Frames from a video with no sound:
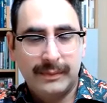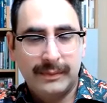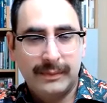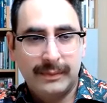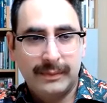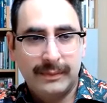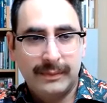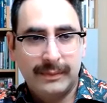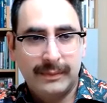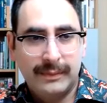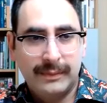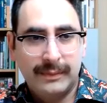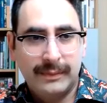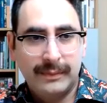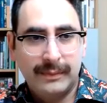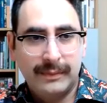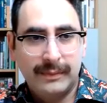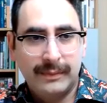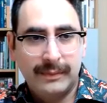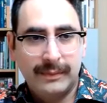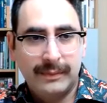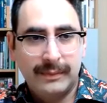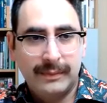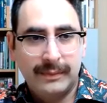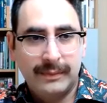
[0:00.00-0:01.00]

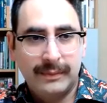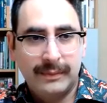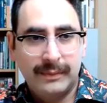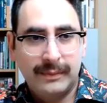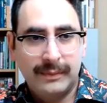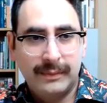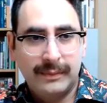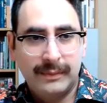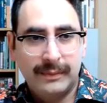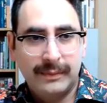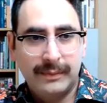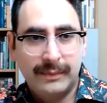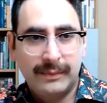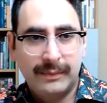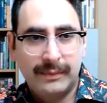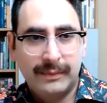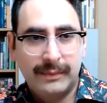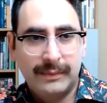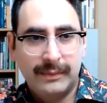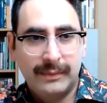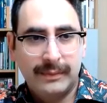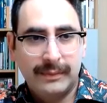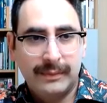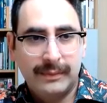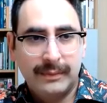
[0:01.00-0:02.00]

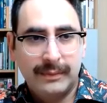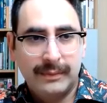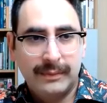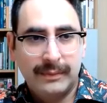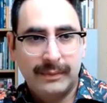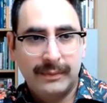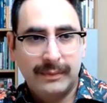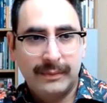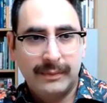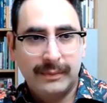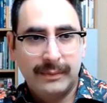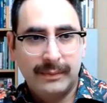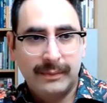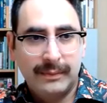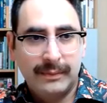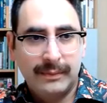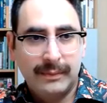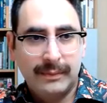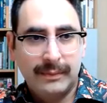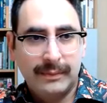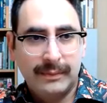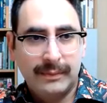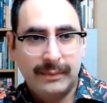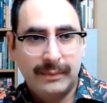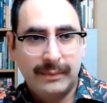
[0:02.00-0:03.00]

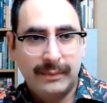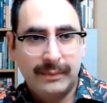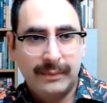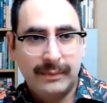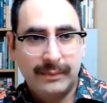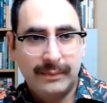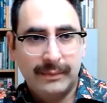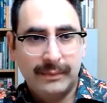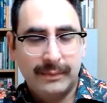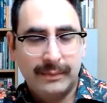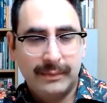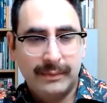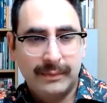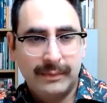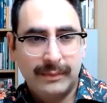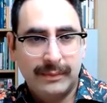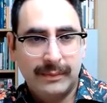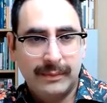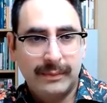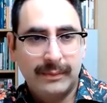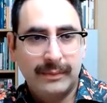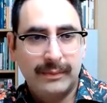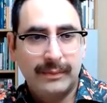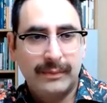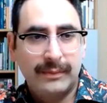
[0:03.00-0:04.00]

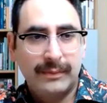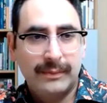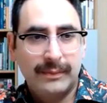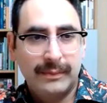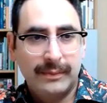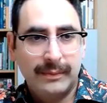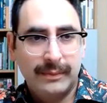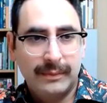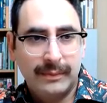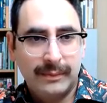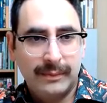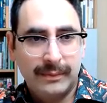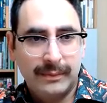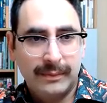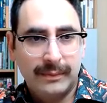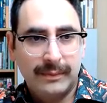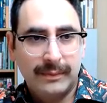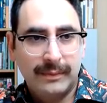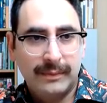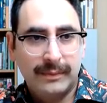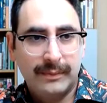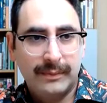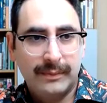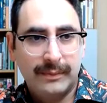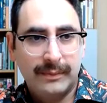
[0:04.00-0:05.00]

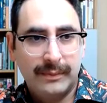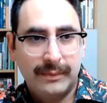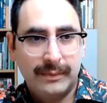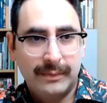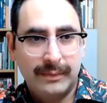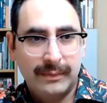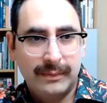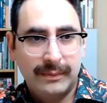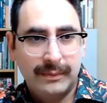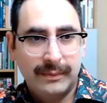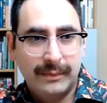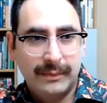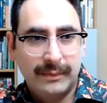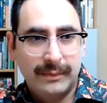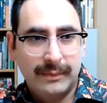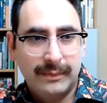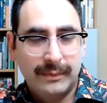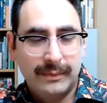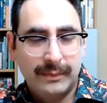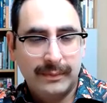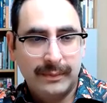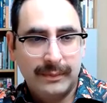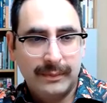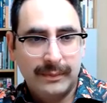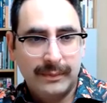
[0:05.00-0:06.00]

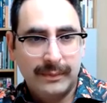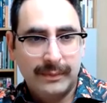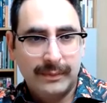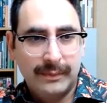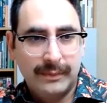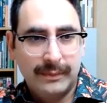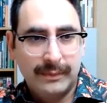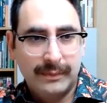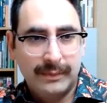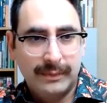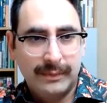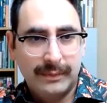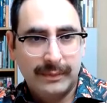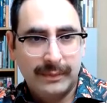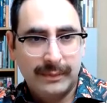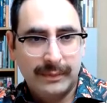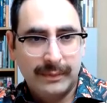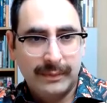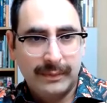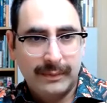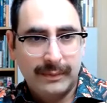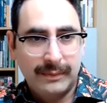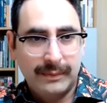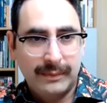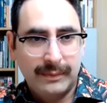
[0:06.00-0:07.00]

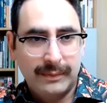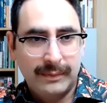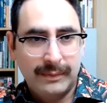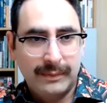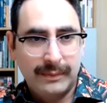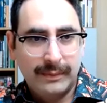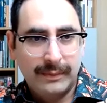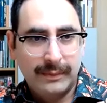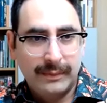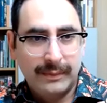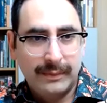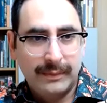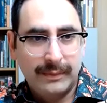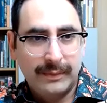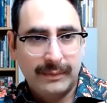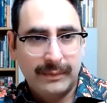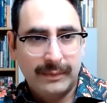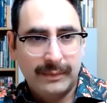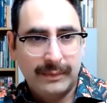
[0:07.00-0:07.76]
This person isn't speaking.